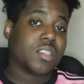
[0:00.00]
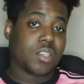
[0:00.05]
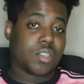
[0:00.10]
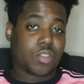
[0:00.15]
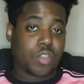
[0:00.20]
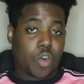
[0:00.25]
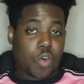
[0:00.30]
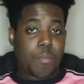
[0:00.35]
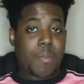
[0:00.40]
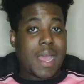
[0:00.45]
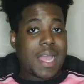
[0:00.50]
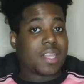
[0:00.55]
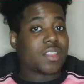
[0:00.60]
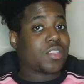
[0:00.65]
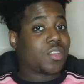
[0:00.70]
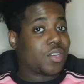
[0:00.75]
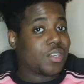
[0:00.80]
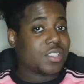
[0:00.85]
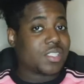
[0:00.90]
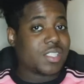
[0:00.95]
the
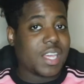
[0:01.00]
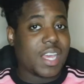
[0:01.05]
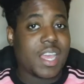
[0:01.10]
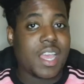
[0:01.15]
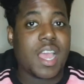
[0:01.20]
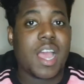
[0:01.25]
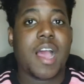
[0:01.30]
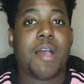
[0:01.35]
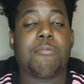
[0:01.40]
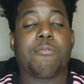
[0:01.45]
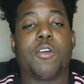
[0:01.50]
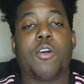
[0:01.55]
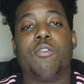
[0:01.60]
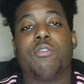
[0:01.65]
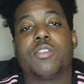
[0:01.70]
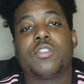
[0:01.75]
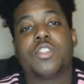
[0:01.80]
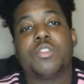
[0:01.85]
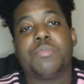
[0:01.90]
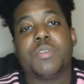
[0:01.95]
Throwback Thursday, I'm
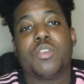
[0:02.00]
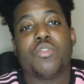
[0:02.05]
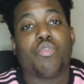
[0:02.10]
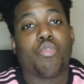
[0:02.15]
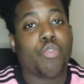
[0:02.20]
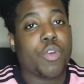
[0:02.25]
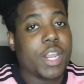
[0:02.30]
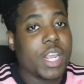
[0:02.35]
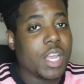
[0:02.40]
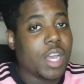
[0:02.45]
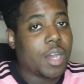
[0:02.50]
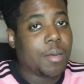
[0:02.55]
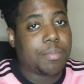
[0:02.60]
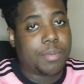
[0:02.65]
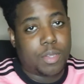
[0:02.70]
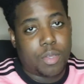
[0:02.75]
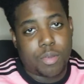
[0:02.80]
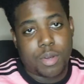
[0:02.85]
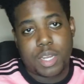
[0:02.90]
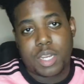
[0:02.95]
going to be
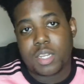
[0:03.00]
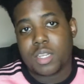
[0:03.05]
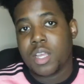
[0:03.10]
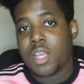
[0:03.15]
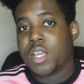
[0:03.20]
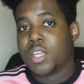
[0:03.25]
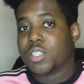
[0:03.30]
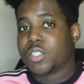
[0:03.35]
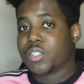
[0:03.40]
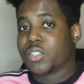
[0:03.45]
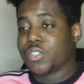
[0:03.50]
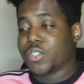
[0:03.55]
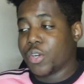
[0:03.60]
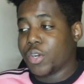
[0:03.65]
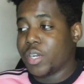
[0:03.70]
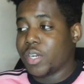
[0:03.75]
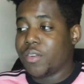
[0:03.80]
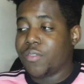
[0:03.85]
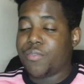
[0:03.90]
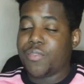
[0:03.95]
re-uploading
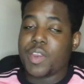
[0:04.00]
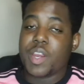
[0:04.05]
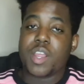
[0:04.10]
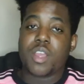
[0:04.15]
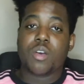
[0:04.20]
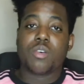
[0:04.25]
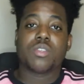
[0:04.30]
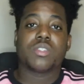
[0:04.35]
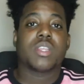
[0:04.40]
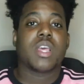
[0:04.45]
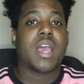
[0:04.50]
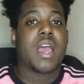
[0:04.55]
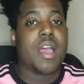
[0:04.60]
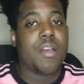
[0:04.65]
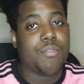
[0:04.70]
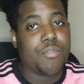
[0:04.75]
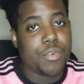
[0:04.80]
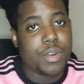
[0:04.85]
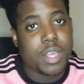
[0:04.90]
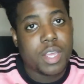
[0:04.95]
certain videos
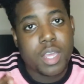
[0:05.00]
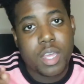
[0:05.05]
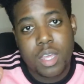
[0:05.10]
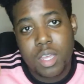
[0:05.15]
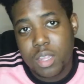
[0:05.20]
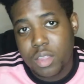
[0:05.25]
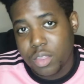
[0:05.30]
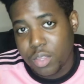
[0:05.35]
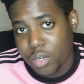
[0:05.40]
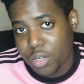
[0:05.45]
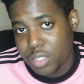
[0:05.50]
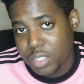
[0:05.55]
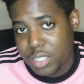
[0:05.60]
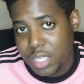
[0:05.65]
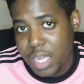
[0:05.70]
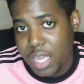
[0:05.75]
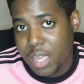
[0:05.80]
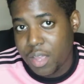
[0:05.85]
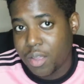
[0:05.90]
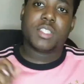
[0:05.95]
every
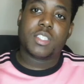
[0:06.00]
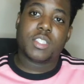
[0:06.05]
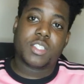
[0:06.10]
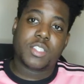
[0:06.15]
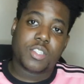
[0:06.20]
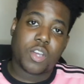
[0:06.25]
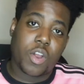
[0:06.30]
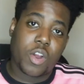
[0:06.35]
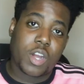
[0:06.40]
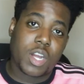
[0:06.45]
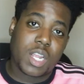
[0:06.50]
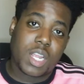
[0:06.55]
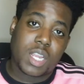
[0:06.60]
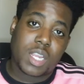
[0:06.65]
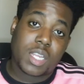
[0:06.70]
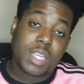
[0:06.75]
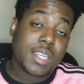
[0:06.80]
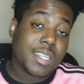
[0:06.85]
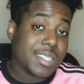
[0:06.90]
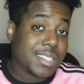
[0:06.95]
Thursday
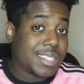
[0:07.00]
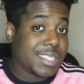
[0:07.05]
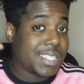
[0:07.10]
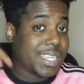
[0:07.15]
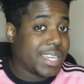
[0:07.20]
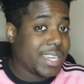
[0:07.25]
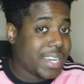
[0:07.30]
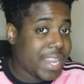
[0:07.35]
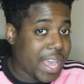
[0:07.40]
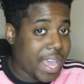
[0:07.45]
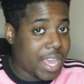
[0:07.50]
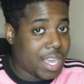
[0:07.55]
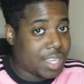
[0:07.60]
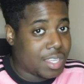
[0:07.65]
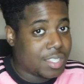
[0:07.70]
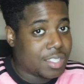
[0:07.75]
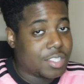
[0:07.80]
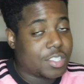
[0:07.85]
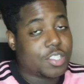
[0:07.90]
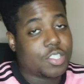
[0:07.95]
starting
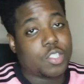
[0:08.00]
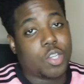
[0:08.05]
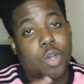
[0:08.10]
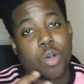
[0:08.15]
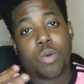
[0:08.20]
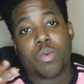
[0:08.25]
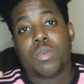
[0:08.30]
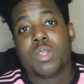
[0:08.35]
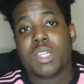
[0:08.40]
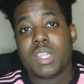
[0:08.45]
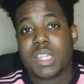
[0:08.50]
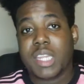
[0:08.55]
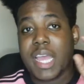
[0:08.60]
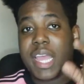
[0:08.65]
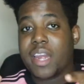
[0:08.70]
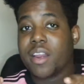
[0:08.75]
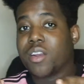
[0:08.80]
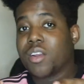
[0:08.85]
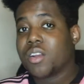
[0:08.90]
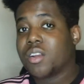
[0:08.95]
today. So,
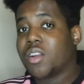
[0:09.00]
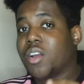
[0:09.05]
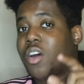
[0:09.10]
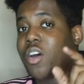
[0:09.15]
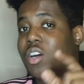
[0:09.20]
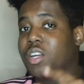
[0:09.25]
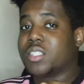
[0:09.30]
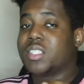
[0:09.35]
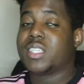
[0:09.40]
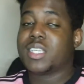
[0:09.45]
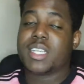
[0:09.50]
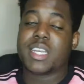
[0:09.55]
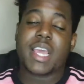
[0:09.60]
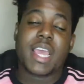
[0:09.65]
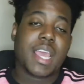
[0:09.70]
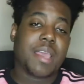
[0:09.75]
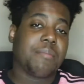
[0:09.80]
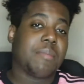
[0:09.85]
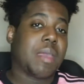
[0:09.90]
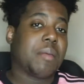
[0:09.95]
later on
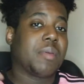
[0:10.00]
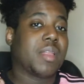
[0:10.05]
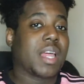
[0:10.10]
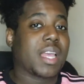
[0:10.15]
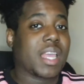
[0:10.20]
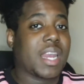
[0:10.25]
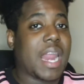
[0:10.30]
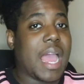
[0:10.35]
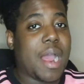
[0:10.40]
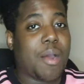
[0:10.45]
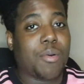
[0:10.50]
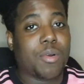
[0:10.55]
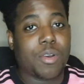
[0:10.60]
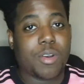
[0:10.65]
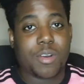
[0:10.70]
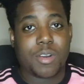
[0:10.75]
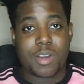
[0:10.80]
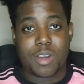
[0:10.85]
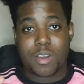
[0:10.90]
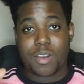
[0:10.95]
today, maybe like an
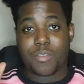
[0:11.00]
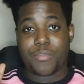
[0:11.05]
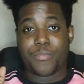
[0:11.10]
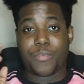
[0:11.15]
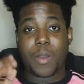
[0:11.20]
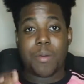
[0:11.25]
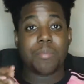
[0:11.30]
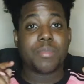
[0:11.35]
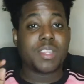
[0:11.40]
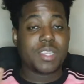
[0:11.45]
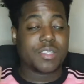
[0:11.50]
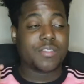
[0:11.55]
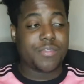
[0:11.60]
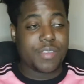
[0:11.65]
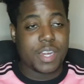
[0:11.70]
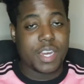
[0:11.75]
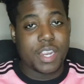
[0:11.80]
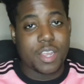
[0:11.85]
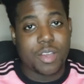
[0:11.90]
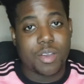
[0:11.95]
hour from this
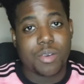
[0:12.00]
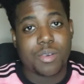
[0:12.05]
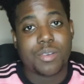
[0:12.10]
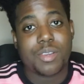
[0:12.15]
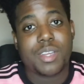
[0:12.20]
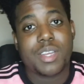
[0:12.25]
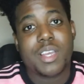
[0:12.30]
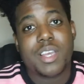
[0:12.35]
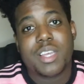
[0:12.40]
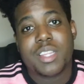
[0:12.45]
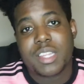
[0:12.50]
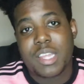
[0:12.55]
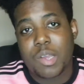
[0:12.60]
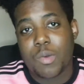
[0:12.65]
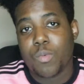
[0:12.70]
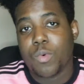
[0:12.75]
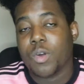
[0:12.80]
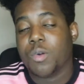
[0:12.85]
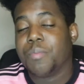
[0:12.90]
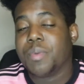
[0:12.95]
video,
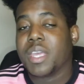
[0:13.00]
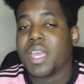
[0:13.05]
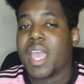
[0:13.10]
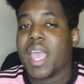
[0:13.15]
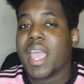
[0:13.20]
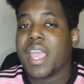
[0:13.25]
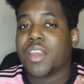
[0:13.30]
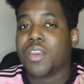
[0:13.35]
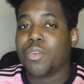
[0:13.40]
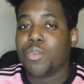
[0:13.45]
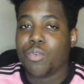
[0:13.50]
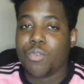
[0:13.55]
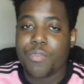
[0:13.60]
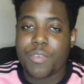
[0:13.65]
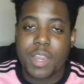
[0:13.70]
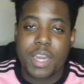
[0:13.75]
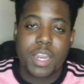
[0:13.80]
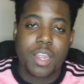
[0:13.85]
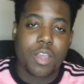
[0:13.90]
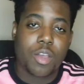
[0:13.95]
there will be a new
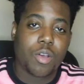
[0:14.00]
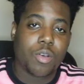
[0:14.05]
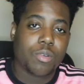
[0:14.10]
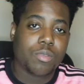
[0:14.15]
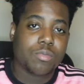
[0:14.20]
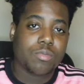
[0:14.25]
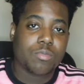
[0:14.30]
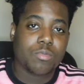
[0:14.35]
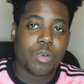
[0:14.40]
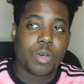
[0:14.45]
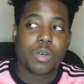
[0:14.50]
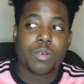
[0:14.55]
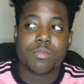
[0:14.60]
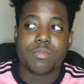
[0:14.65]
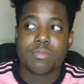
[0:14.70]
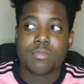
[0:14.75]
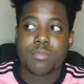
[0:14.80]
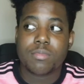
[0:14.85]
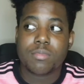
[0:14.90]
video, well,